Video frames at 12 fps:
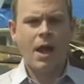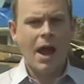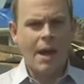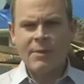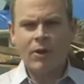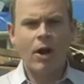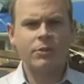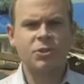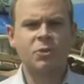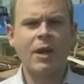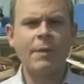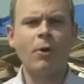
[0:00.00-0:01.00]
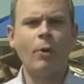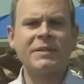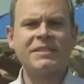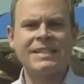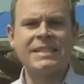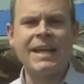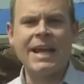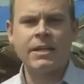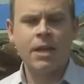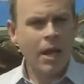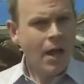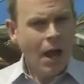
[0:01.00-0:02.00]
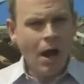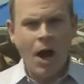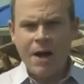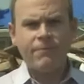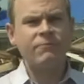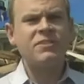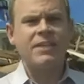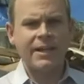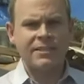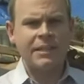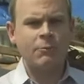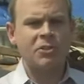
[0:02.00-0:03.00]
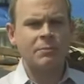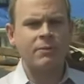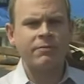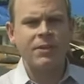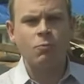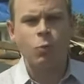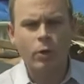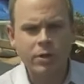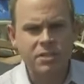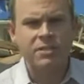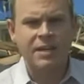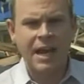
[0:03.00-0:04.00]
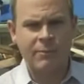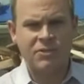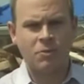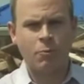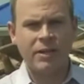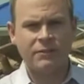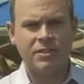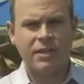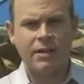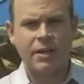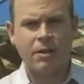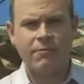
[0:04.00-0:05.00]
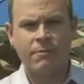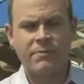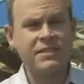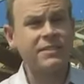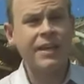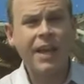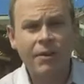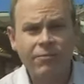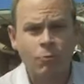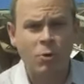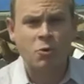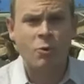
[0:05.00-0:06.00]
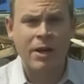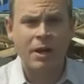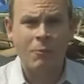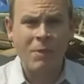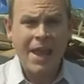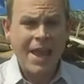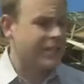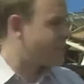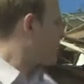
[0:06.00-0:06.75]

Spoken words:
I'm meteorologist Greg Bobos in Dayton. Off of Dixie, where some of the worst damage that we have seen here from this EF4 tornado is